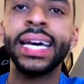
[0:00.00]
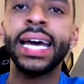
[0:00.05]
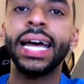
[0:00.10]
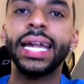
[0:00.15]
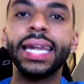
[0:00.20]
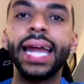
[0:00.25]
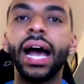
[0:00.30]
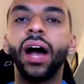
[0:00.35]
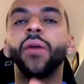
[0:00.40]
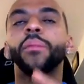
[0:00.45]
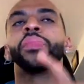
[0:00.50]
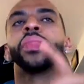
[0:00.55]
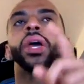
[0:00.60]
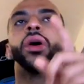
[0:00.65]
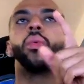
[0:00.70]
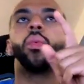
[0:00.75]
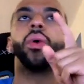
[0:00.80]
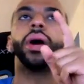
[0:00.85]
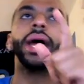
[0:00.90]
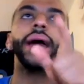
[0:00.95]
Now,
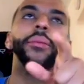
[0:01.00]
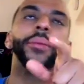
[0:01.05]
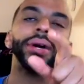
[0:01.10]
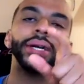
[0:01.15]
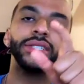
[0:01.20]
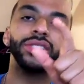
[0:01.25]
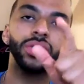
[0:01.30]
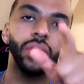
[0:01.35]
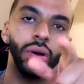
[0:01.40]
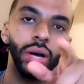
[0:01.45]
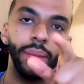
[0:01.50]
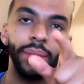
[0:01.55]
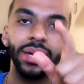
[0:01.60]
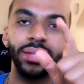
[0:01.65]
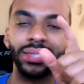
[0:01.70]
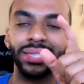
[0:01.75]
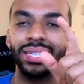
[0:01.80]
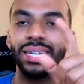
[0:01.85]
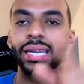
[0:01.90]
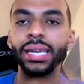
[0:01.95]
what I want to talk about
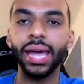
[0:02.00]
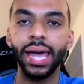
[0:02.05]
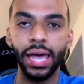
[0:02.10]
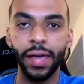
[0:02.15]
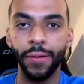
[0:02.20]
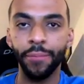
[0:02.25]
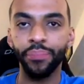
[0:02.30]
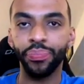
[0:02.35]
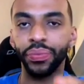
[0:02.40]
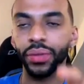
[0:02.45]
today